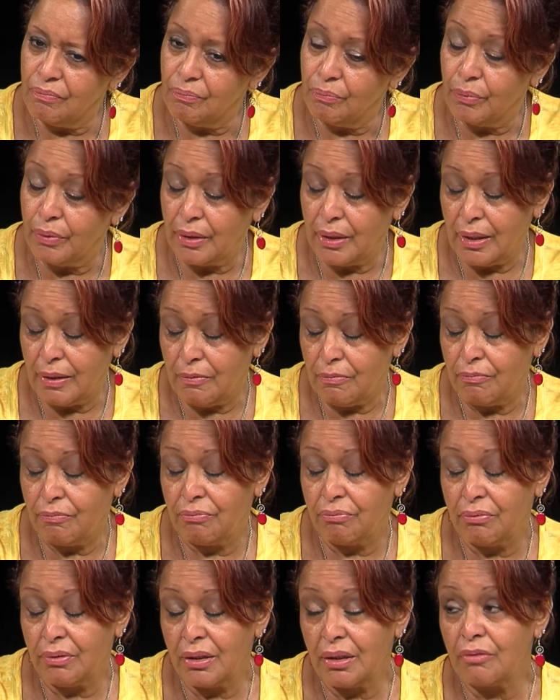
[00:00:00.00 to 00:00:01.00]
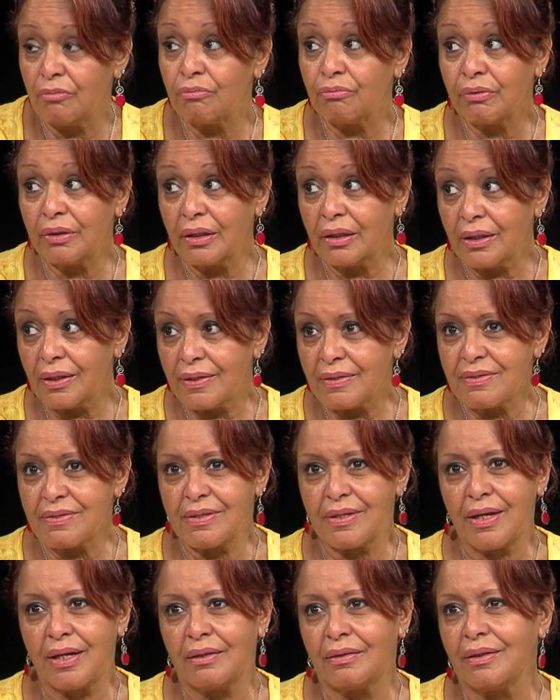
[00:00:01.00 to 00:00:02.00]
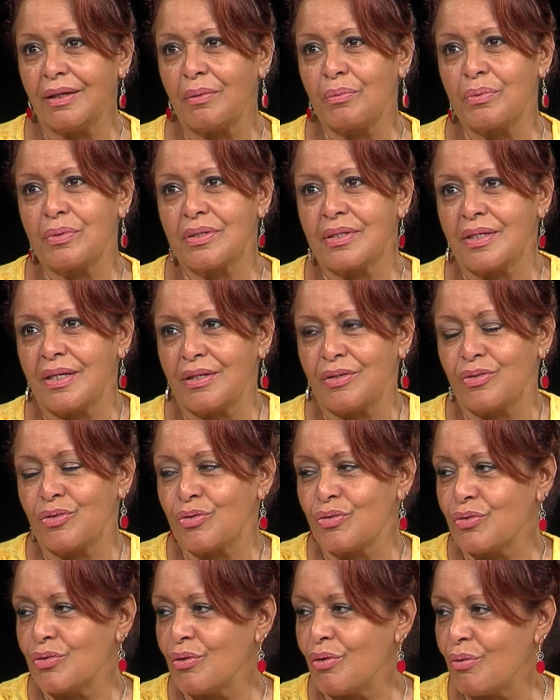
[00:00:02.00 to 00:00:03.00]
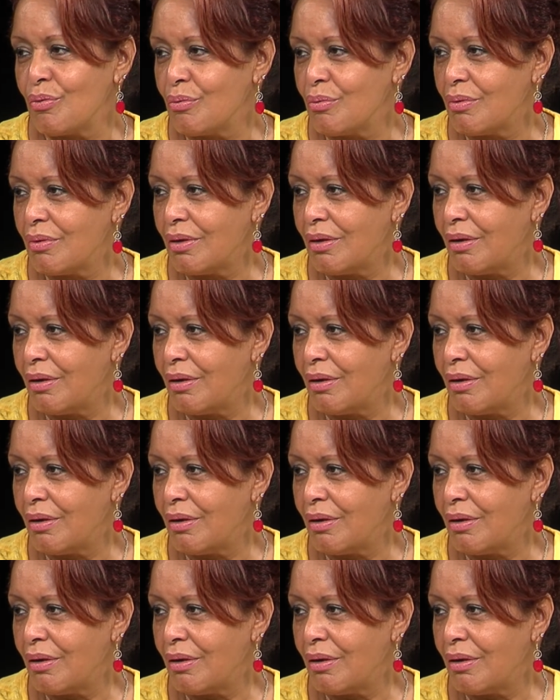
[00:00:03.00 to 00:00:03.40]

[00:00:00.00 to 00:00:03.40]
when I really realized that that was like so